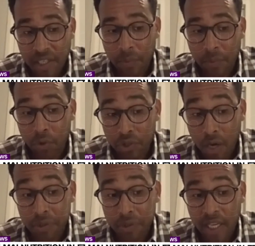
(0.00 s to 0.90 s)
brought about
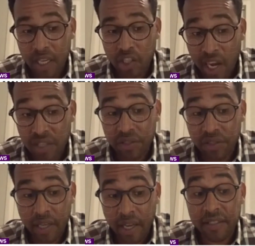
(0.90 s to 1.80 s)
a, a change
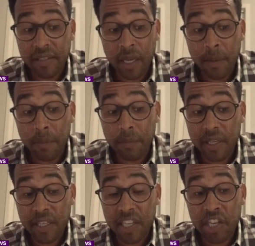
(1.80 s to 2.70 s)
and um,
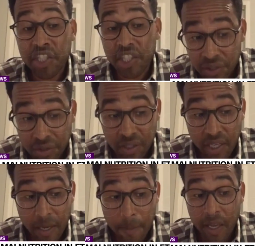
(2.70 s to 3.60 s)
constituted
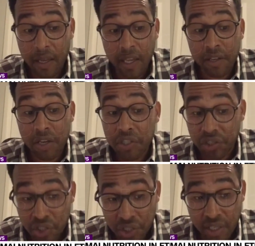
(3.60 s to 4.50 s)
a, a
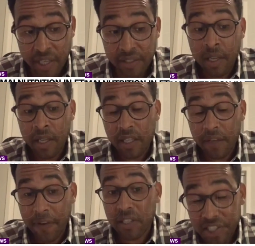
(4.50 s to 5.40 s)
constitution and the
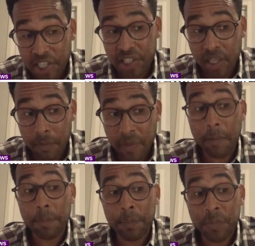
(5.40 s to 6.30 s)
federal system
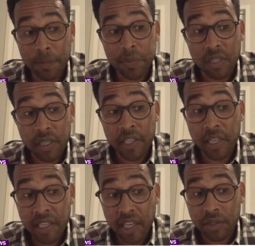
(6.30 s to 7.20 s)
that people in,
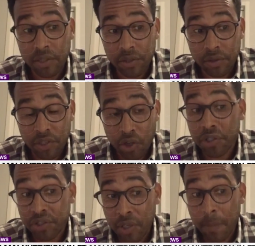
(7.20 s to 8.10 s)
in a
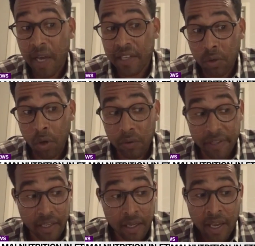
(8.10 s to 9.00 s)
derogatory manner
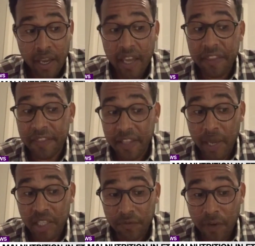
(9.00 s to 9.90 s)
called the
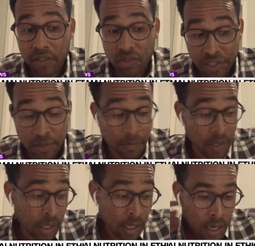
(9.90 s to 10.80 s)
ethnic-based federalism.
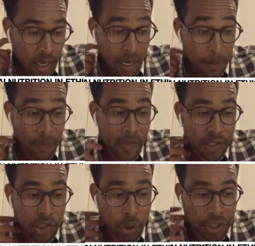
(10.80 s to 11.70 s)
Um,
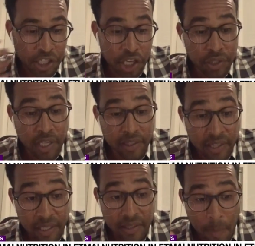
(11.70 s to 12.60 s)
so due to the,
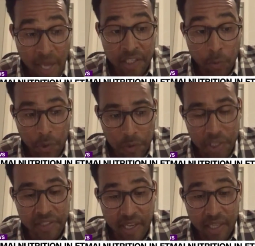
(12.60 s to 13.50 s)
the, the manner with
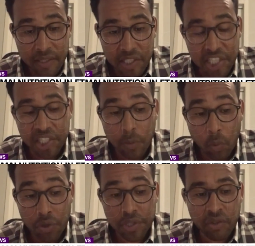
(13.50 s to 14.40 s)
which the, the system
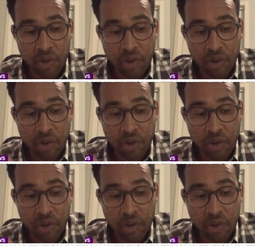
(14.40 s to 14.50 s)
was